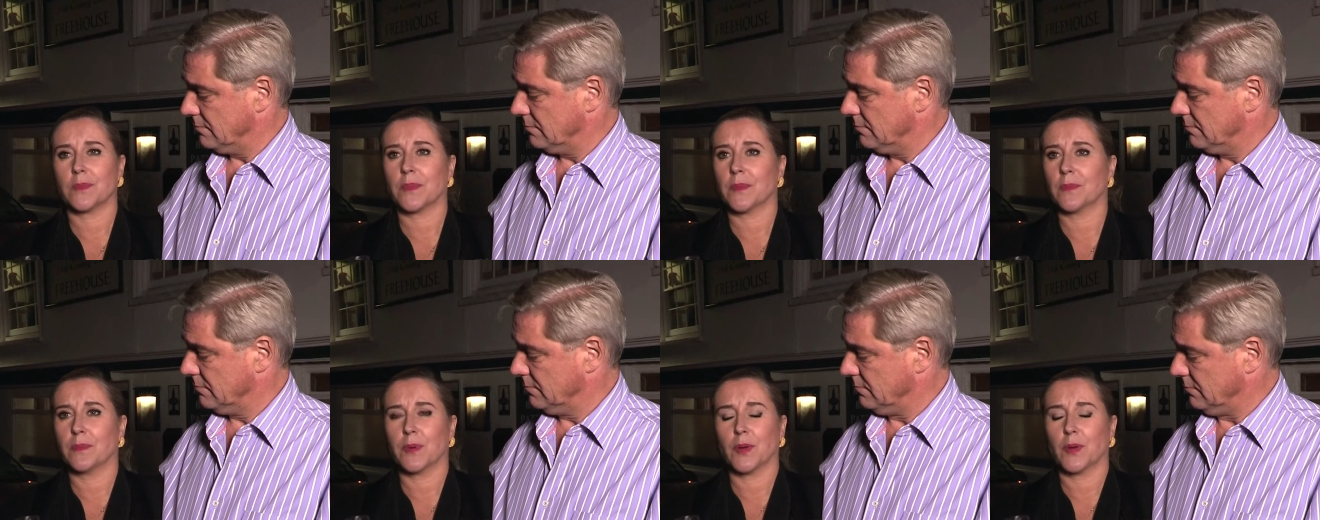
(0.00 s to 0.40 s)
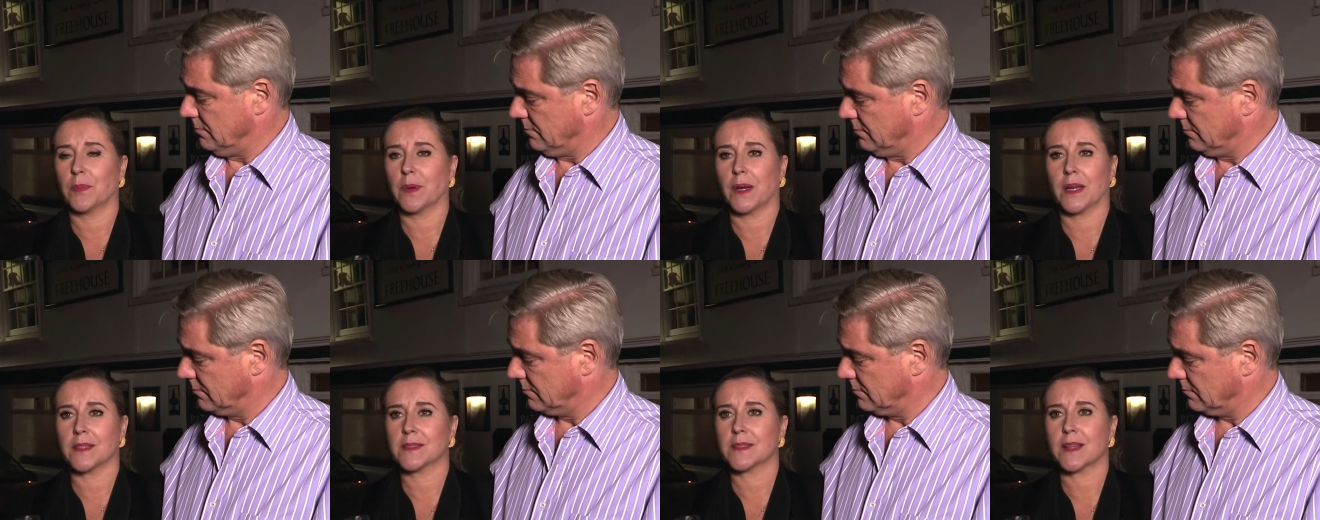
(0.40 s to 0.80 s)
Speaker 1: a book
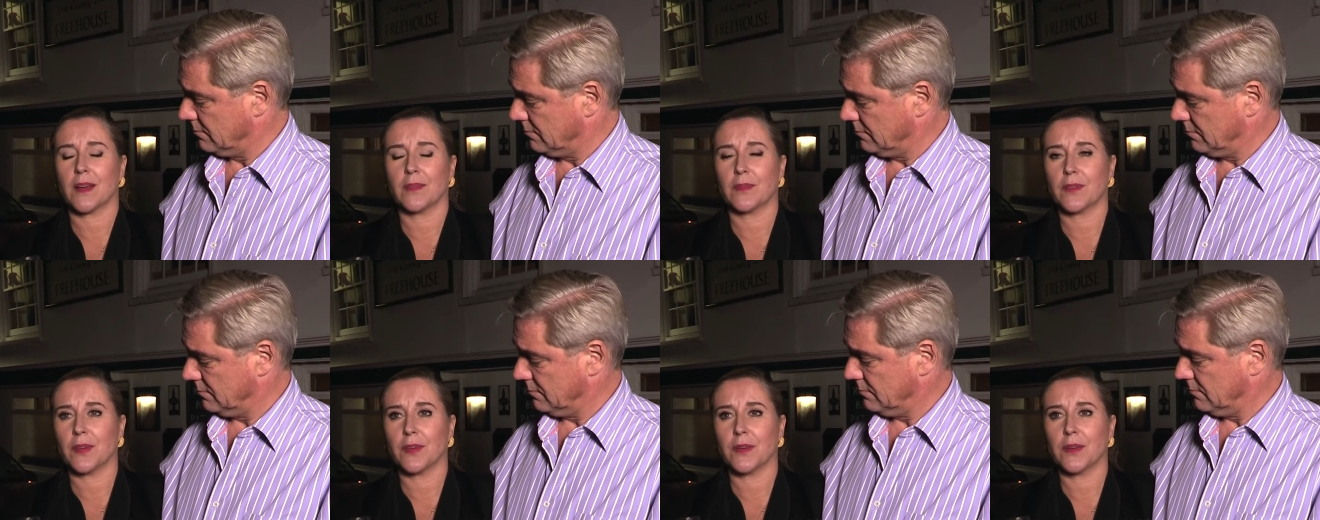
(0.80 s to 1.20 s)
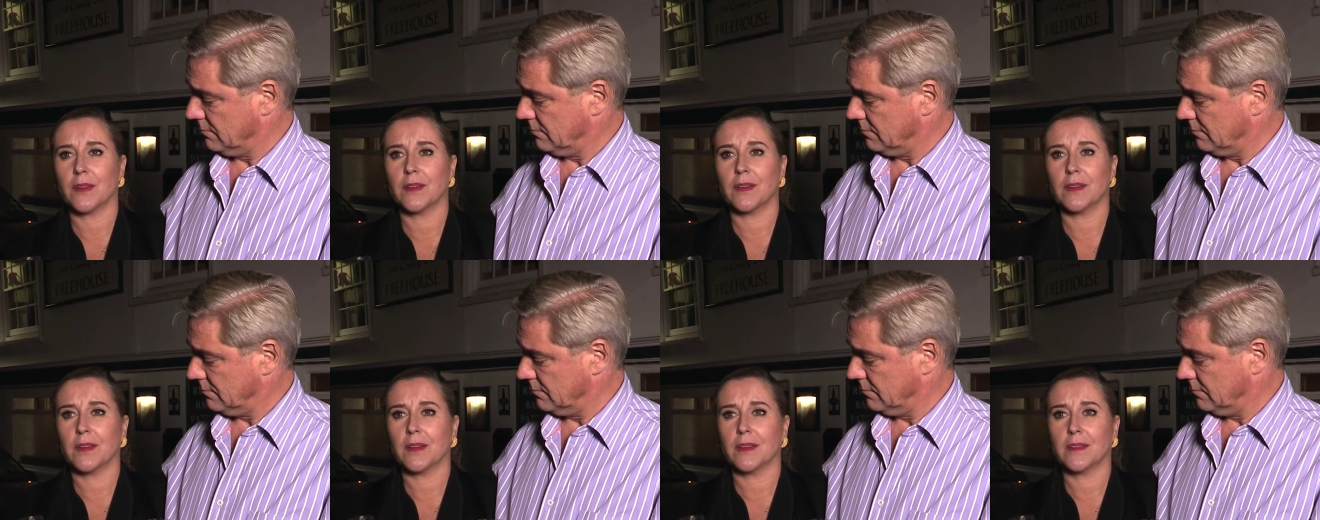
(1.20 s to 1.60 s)
by its cover, and,
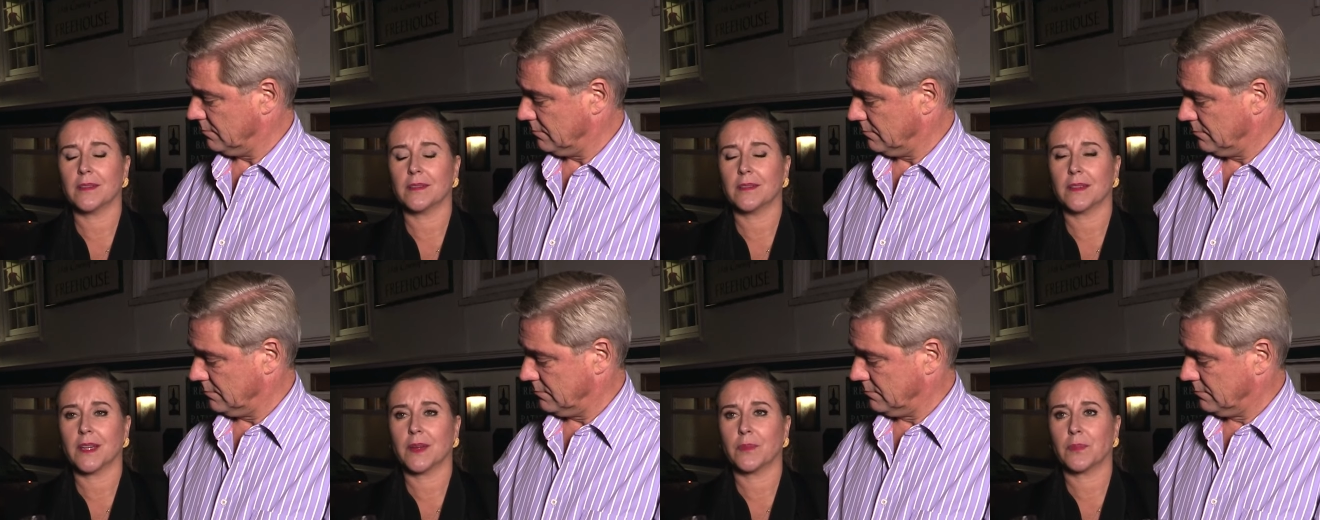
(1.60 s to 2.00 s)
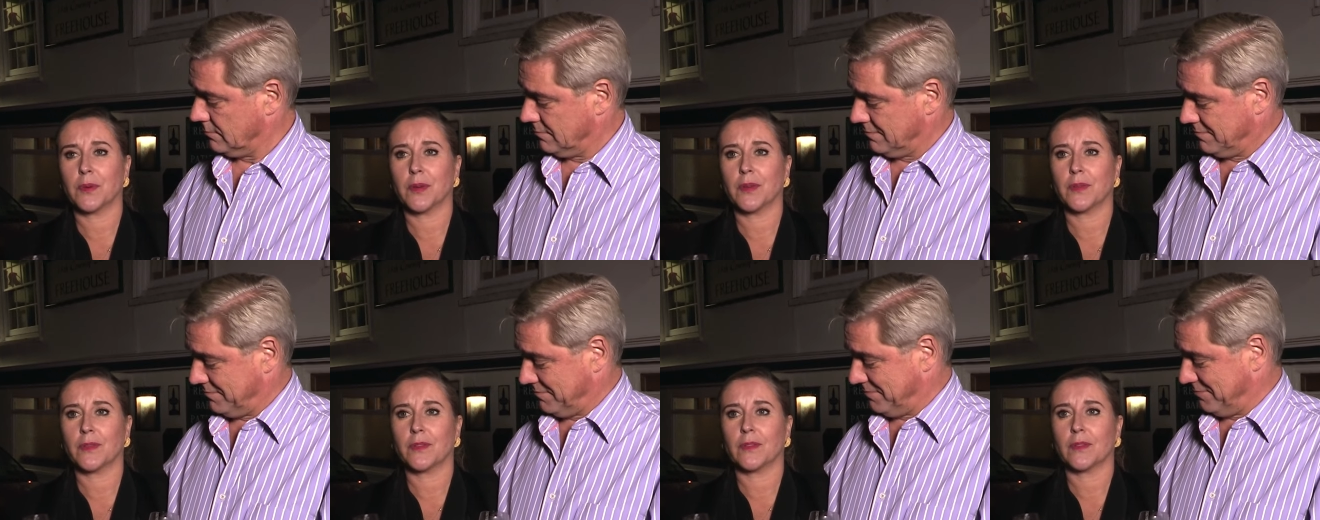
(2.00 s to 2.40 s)
and it proves.